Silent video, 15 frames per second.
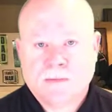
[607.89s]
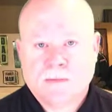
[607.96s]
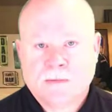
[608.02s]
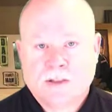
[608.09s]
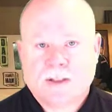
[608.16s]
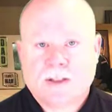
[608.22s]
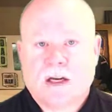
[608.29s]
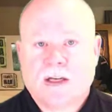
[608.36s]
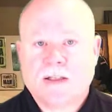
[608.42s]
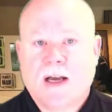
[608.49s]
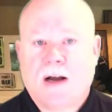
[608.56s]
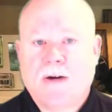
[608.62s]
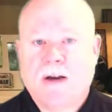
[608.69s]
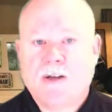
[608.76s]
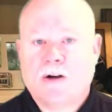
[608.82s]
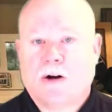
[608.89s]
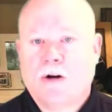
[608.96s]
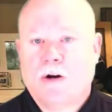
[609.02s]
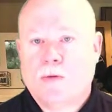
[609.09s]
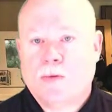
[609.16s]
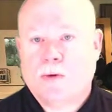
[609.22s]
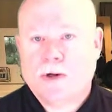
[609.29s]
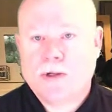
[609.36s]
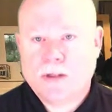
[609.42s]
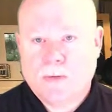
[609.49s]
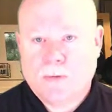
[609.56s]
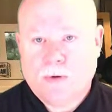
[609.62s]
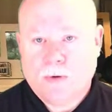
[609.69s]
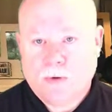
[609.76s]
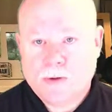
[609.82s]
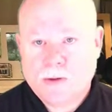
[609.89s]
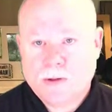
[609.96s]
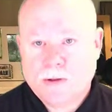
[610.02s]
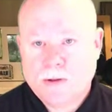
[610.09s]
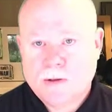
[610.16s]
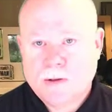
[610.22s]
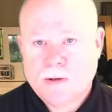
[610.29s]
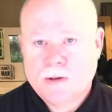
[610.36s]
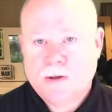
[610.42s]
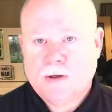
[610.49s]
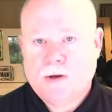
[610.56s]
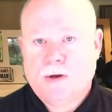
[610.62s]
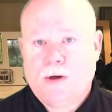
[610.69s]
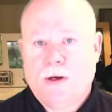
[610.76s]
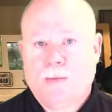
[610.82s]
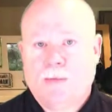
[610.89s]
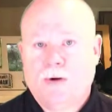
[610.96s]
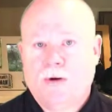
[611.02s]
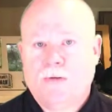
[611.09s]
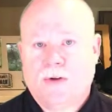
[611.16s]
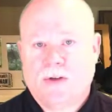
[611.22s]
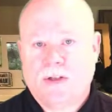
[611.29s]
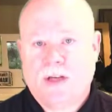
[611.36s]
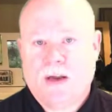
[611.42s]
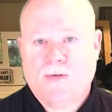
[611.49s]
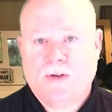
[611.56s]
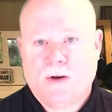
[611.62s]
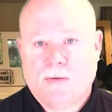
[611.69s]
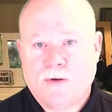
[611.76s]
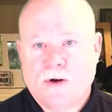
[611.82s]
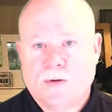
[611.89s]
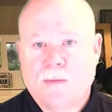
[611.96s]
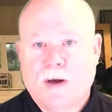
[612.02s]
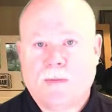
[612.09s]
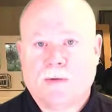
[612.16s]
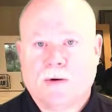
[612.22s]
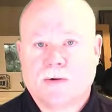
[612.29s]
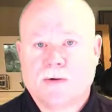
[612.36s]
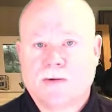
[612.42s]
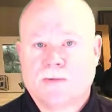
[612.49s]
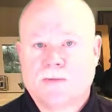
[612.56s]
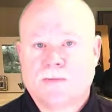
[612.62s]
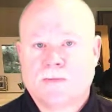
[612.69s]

Discuss how HRO principles could improve the safety of your members.